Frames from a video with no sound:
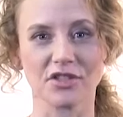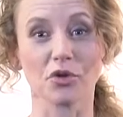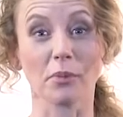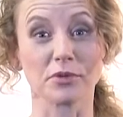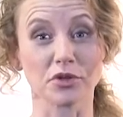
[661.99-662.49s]

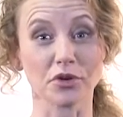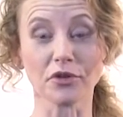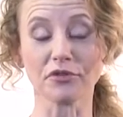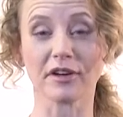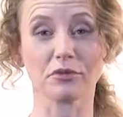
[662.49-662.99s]
to
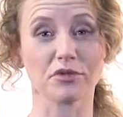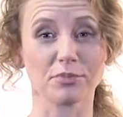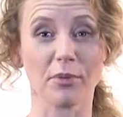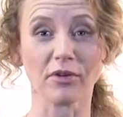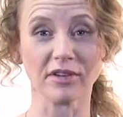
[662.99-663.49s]
observe and
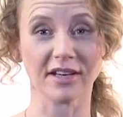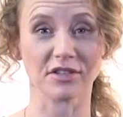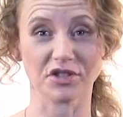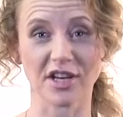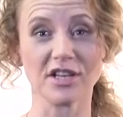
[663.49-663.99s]
respond
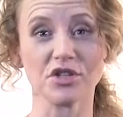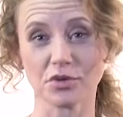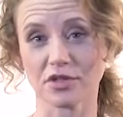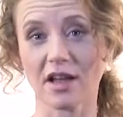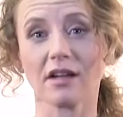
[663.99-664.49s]
and change
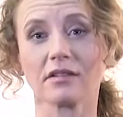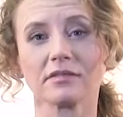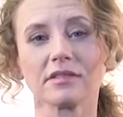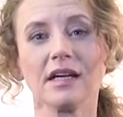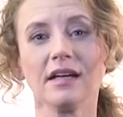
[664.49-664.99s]

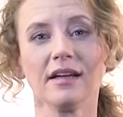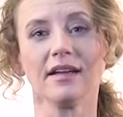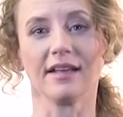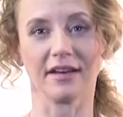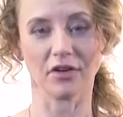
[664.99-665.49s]
yourself
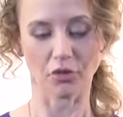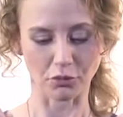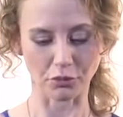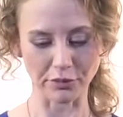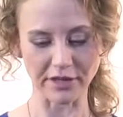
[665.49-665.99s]
in
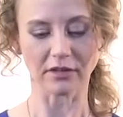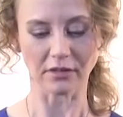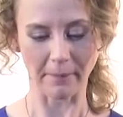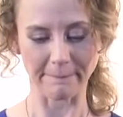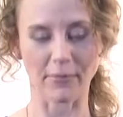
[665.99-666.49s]

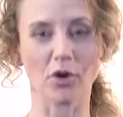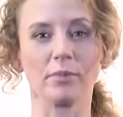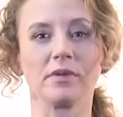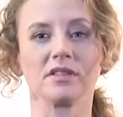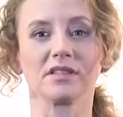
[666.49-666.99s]
real
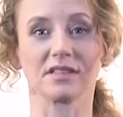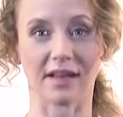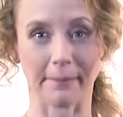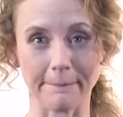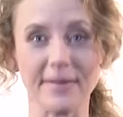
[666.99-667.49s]
moments
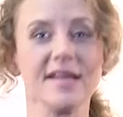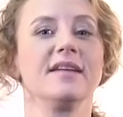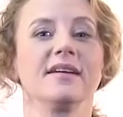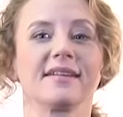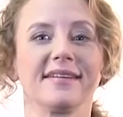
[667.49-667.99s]

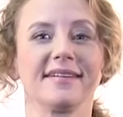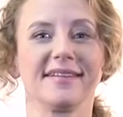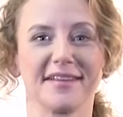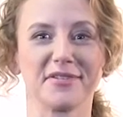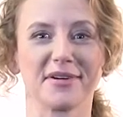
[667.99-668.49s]
immediately
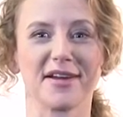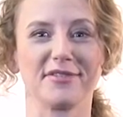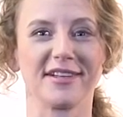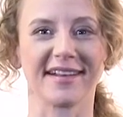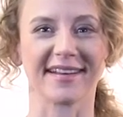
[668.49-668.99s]
in your
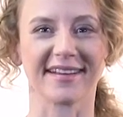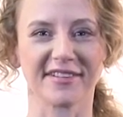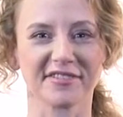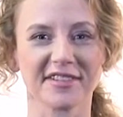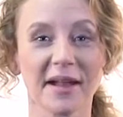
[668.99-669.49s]
everyday
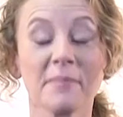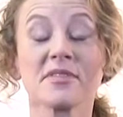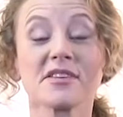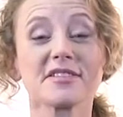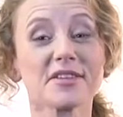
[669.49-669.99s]
life.
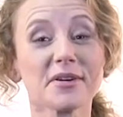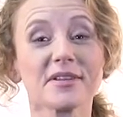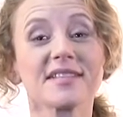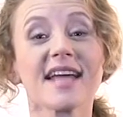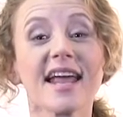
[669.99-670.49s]
So
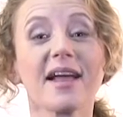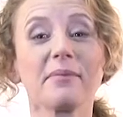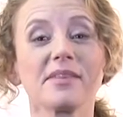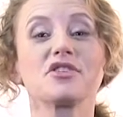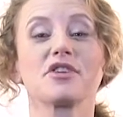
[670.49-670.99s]
take
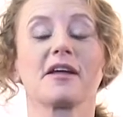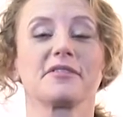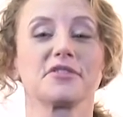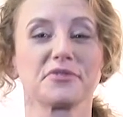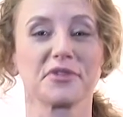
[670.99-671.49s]
up this
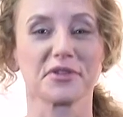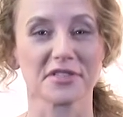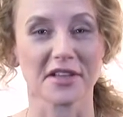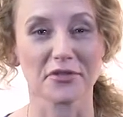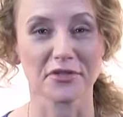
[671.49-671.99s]
challenge for
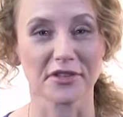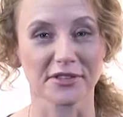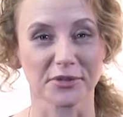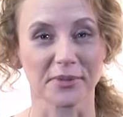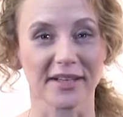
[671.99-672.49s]
yourself
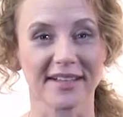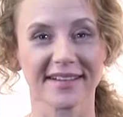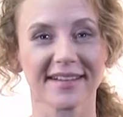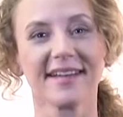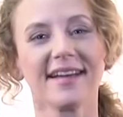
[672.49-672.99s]
this week
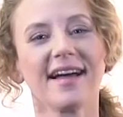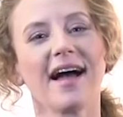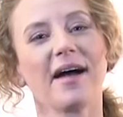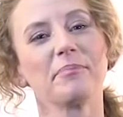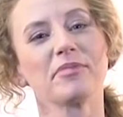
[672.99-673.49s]

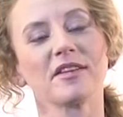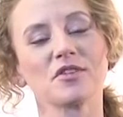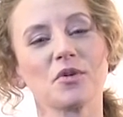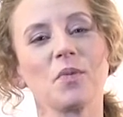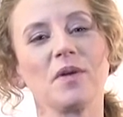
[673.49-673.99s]

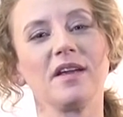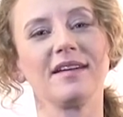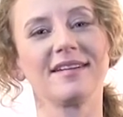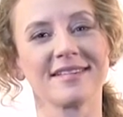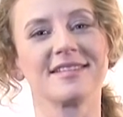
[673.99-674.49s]
until
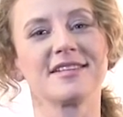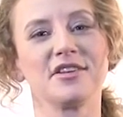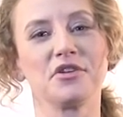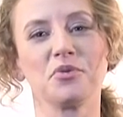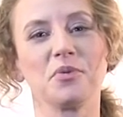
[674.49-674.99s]
we
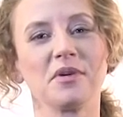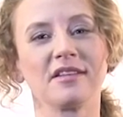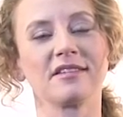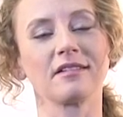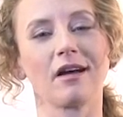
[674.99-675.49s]
continue
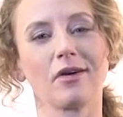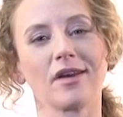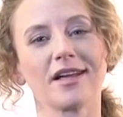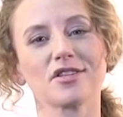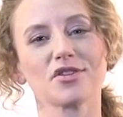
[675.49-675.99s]
with our
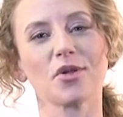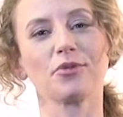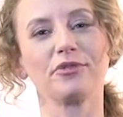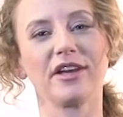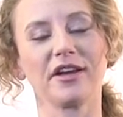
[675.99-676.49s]
next soul
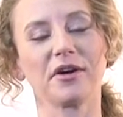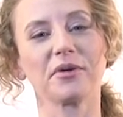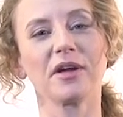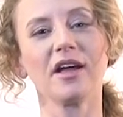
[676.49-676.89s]
video,